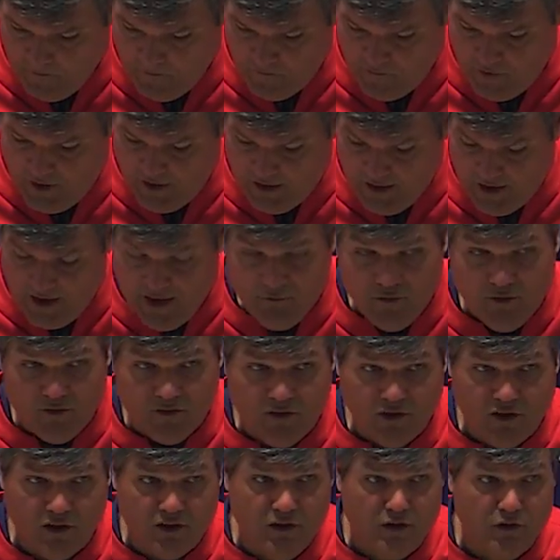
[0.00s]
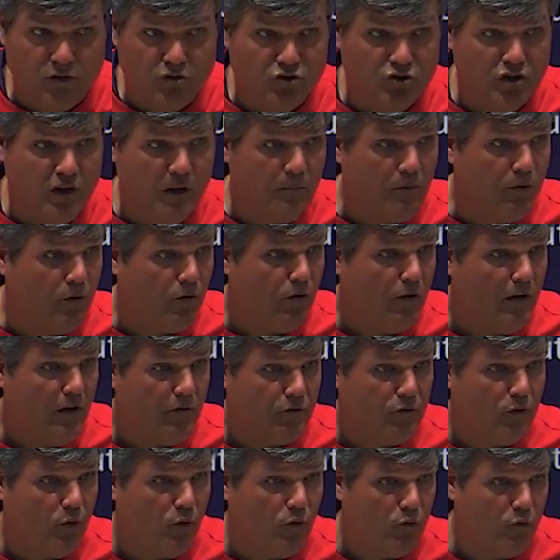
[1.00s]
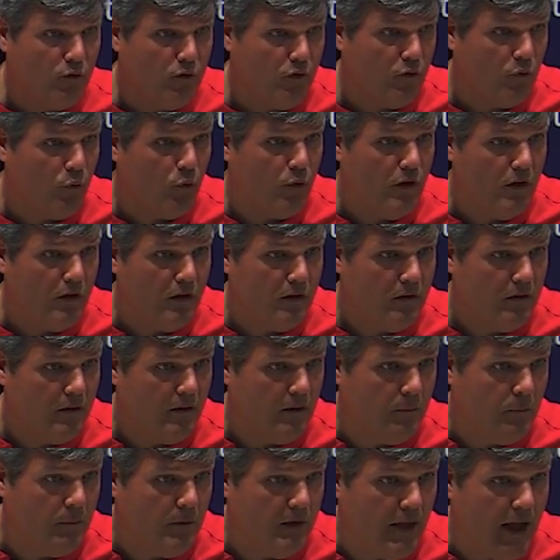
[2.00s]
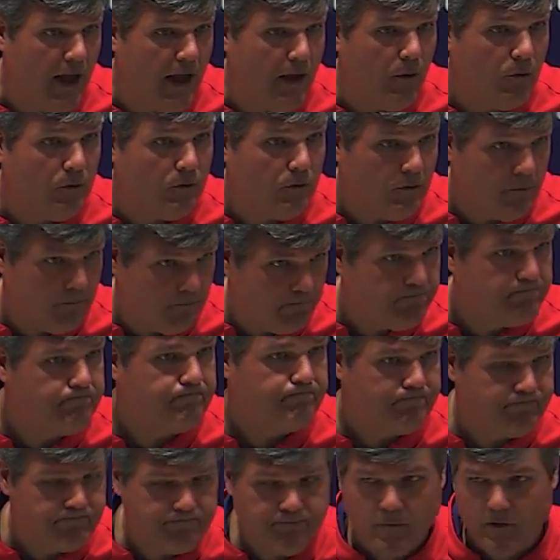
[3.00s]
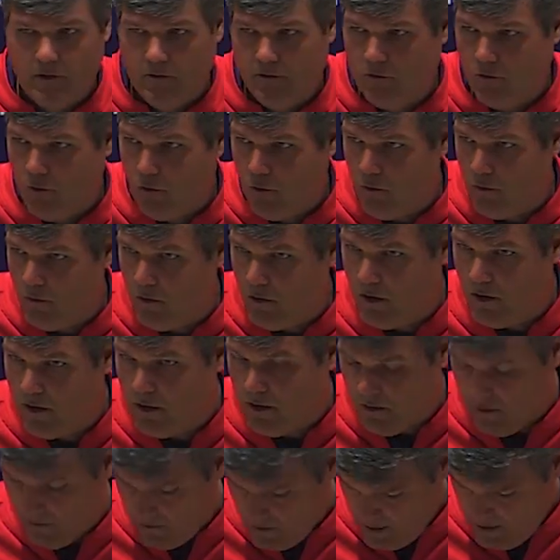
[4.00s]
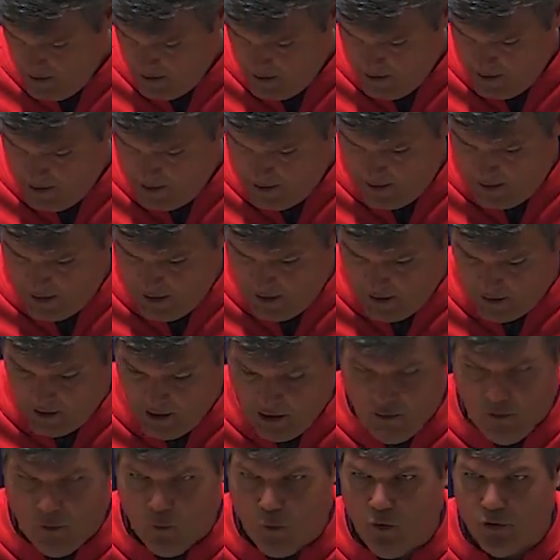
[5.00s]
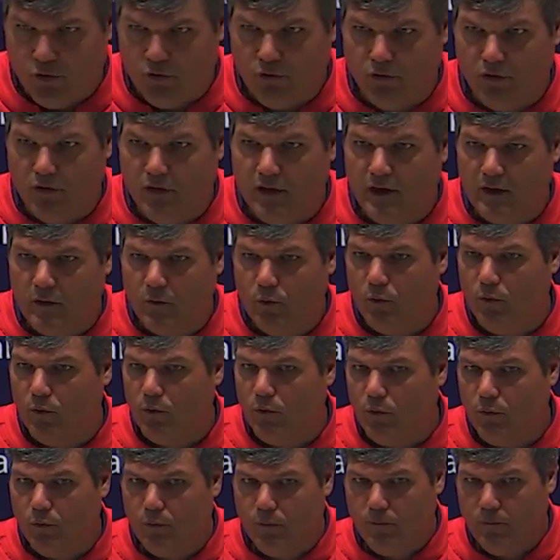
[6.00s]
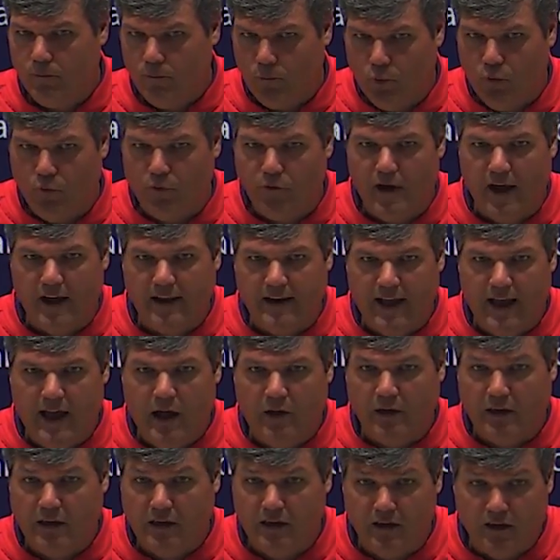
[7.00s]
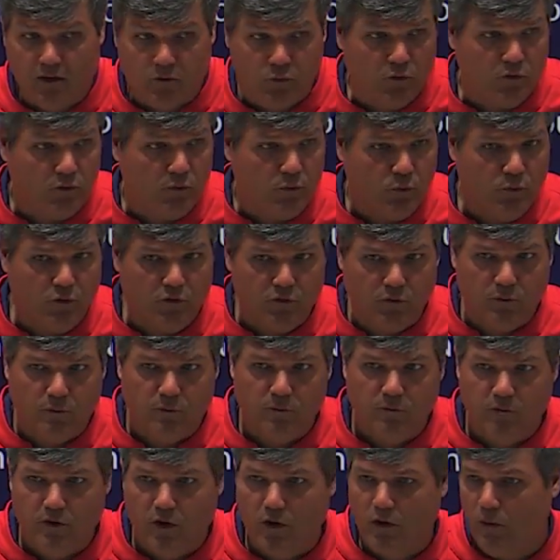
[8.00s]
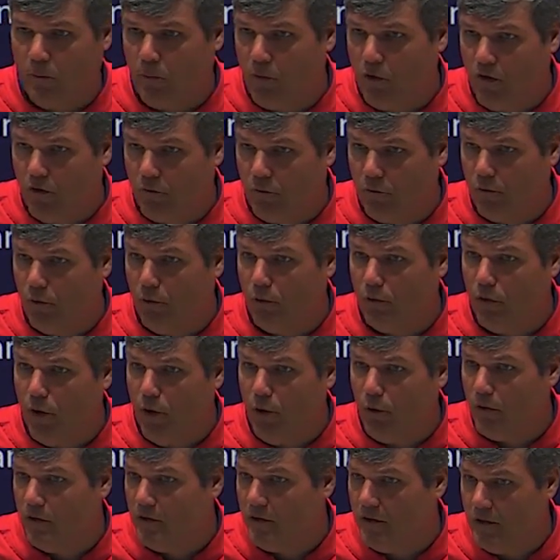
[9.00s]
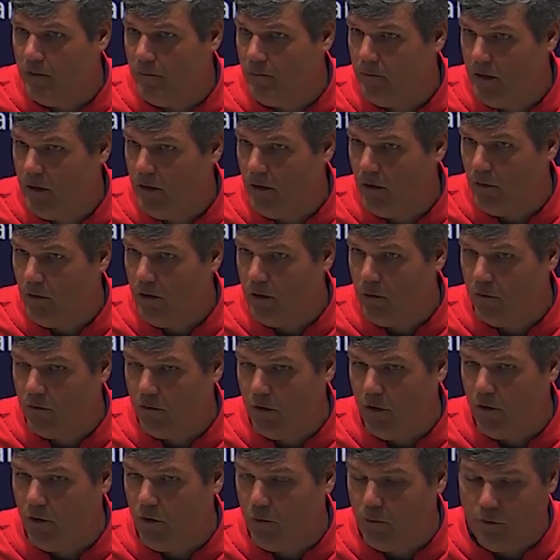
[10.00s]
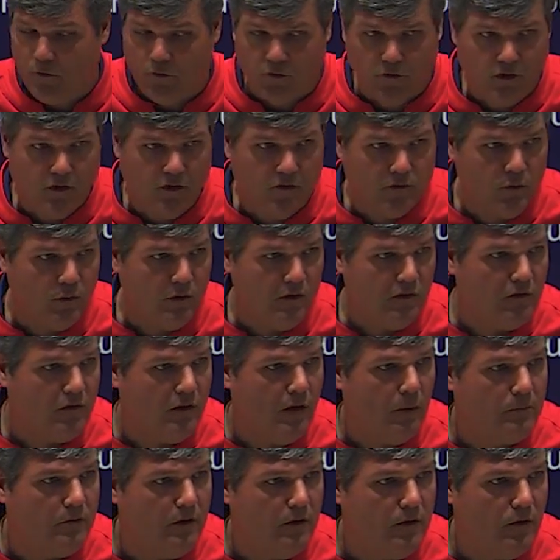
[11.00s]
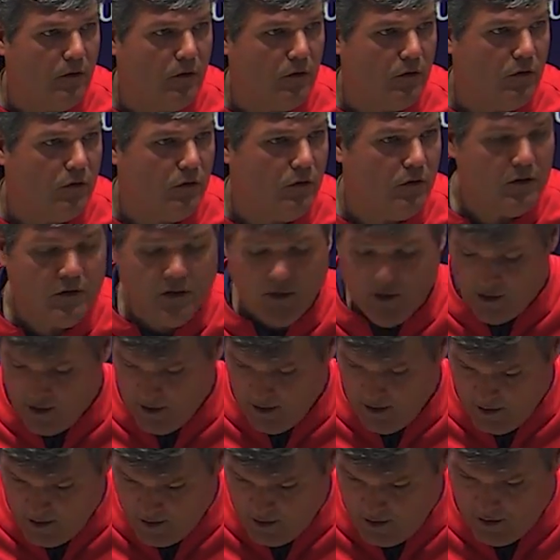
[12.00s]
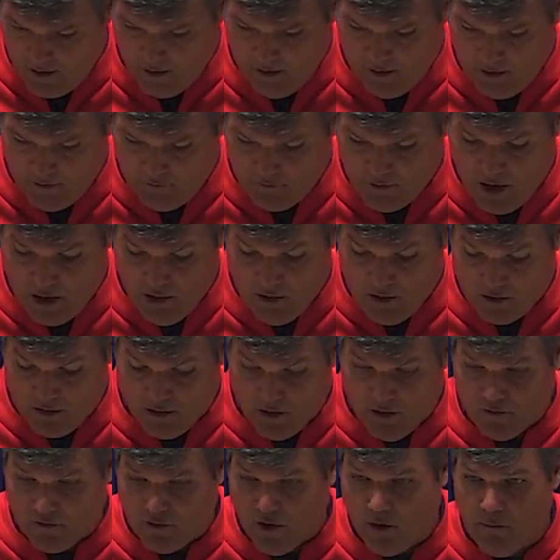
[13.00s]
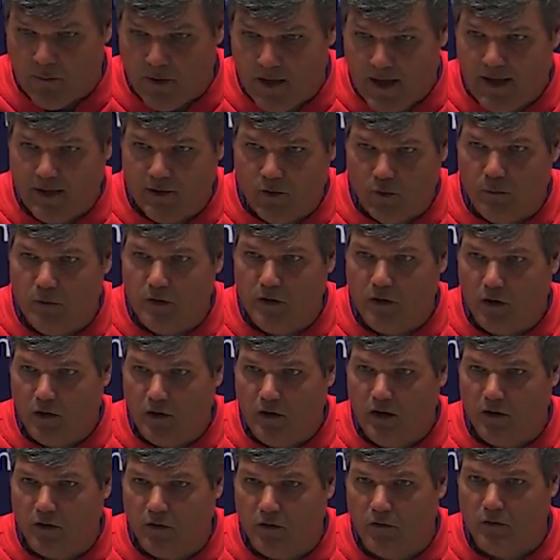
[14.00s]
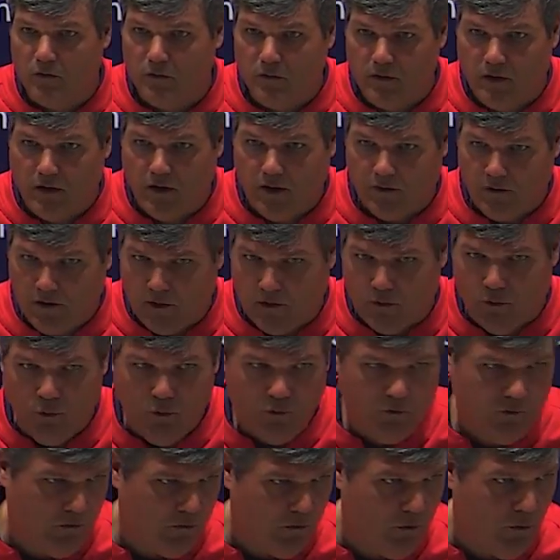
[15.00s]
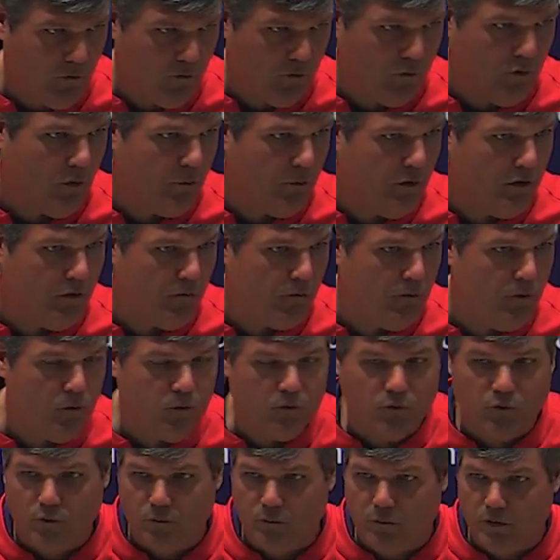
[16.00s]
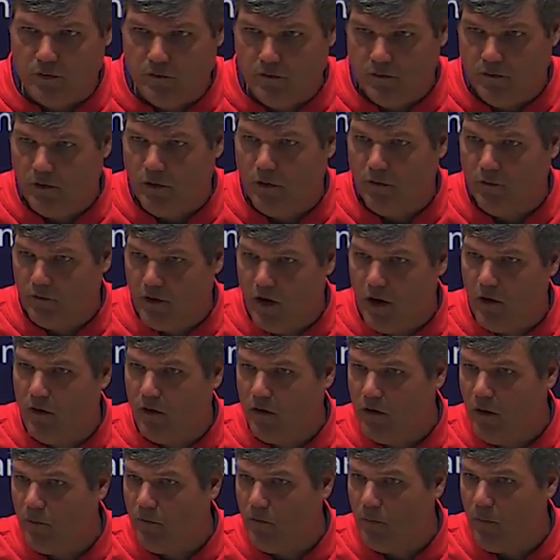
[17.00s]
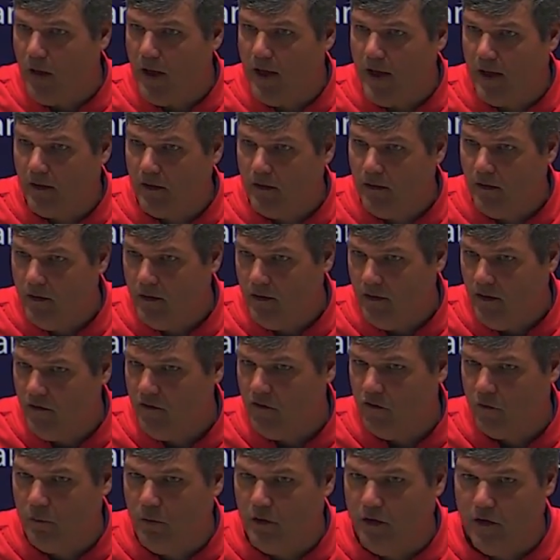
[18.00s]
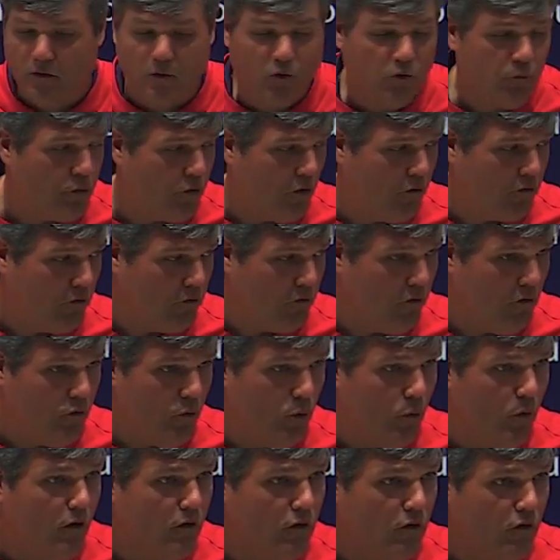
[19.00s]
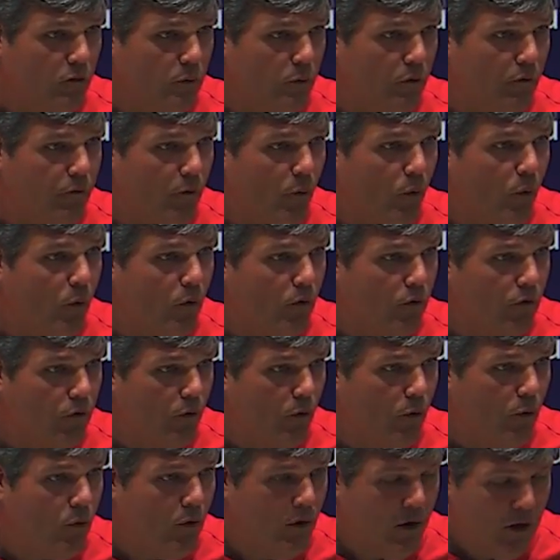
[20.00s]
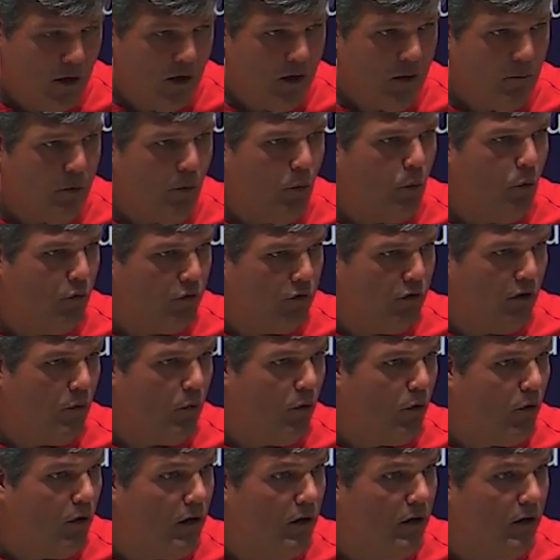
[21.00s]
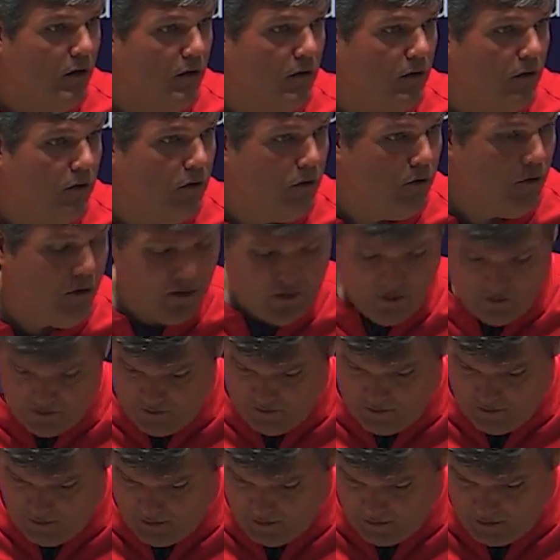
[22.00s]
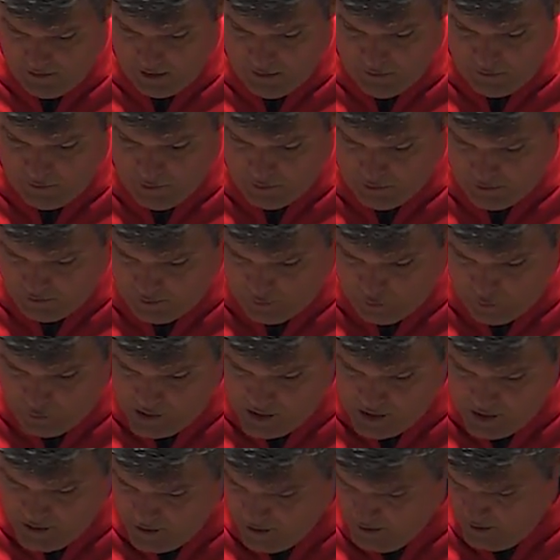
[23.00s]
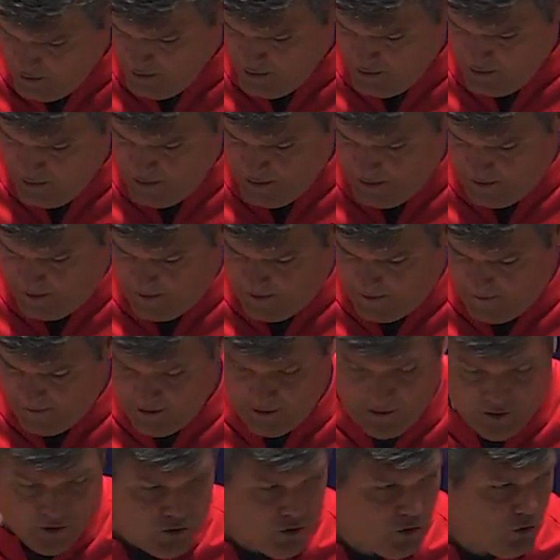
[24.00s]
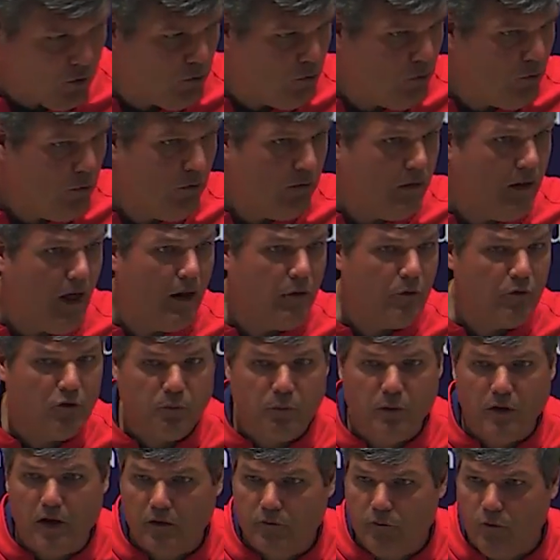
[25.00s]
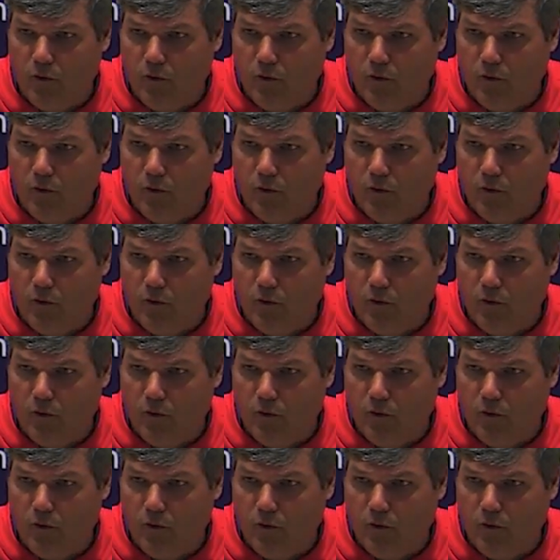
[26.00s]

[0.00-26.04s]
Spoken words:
Vic Evans and Kadir Shepherd are going to have surgery this week and be out. So Gary Wunderlich will find out how he kicks. Was very impressed with Luke Logan. He was 100%, so he stepped in there good. If Gary does come back, he'll be our kicker. I think Luke's going to be the future, but you know, if Gary comes back, he's just been in those pressure situations before. So, but we'll see where he is later on in the week. LSU, a lot of respect